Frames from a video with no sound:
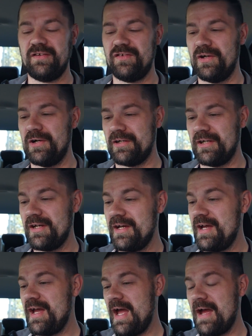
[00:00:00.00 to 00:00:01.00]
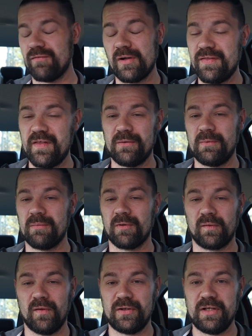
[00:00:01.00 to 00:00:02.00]
took, everything we were
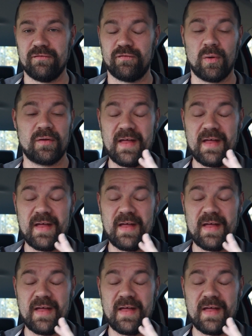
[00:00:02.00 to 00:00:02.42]
looking for.